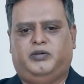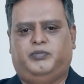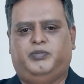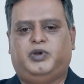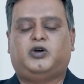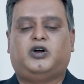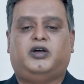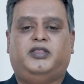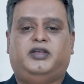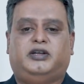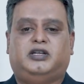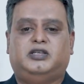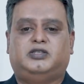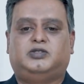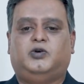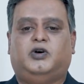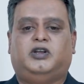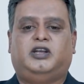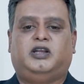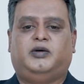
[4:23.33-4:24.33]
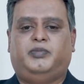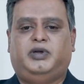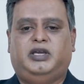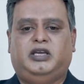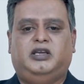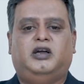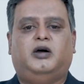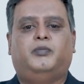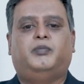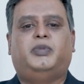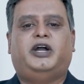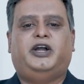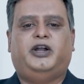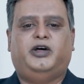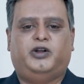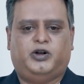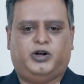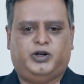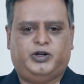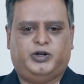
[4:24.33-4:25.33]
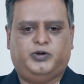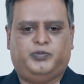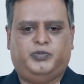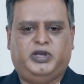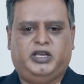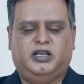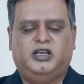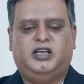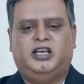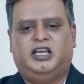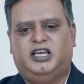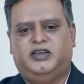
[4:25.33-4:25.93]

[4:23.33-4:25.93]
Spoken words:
Because it is going to be a burden onto me.